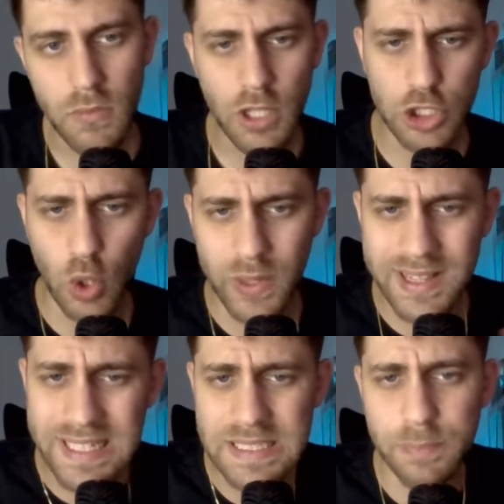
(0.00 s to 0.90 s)
So in
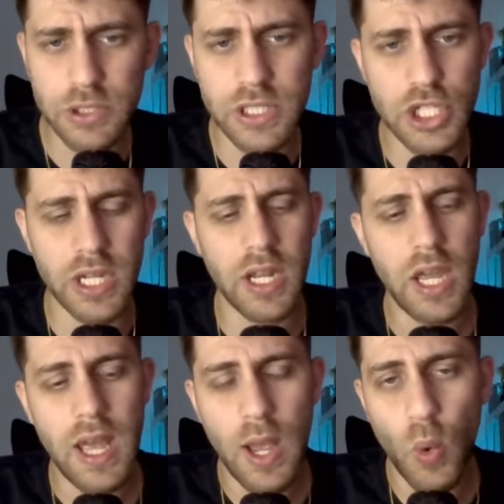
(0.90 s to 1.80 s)
this position,
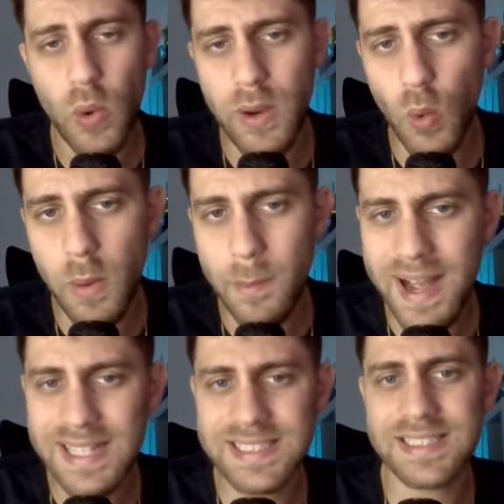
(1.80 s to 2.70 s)
we, we
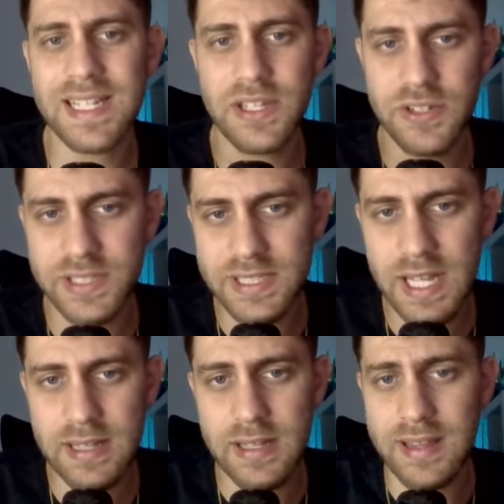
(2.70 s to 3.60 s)
must
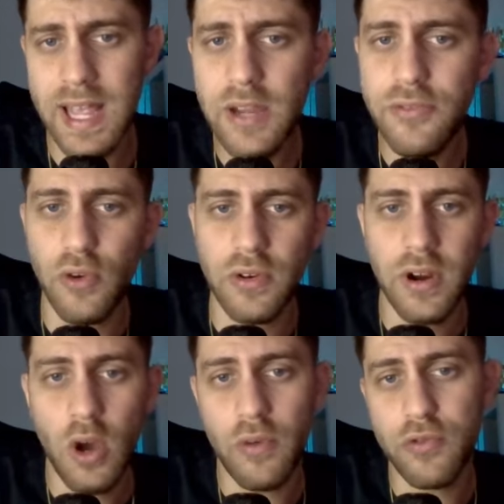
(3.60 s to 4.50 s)
understand that
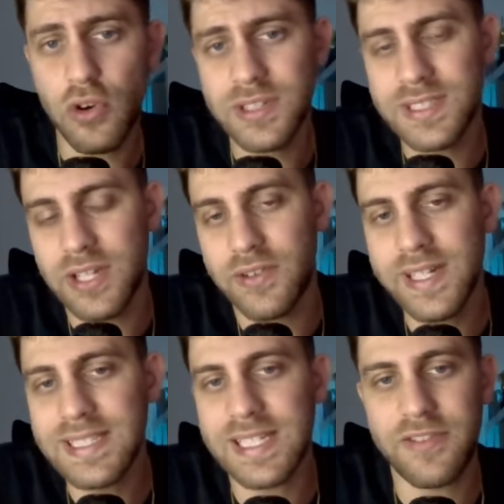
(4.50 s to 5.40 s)
a4, of course, there
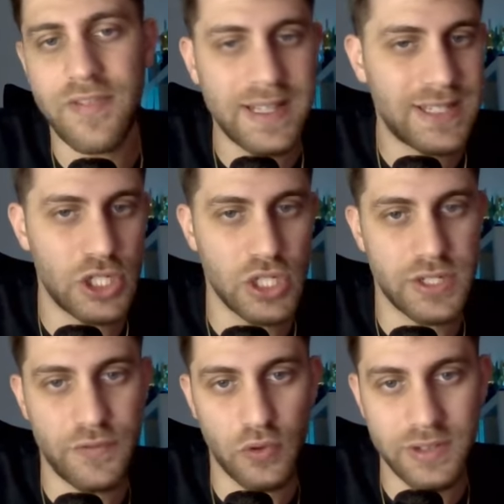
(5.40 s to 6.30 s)
is
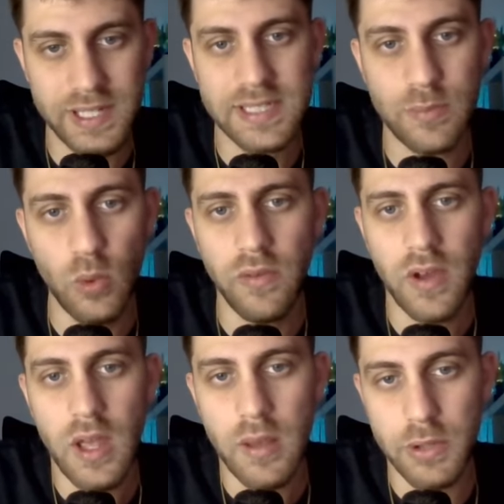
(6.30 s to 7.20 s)
advantages for this move
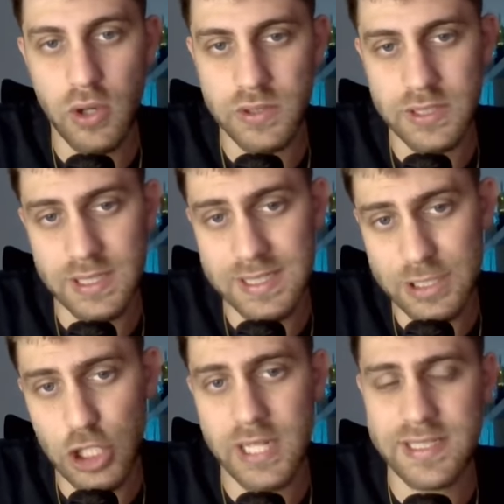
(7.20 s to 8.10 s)
because he's
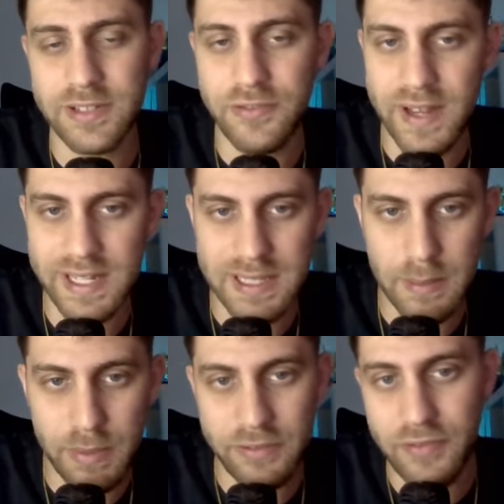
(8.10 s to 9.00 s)
just defending the
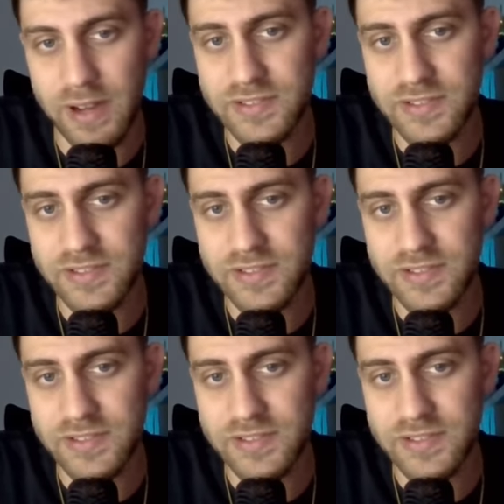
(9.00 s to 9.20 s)
b5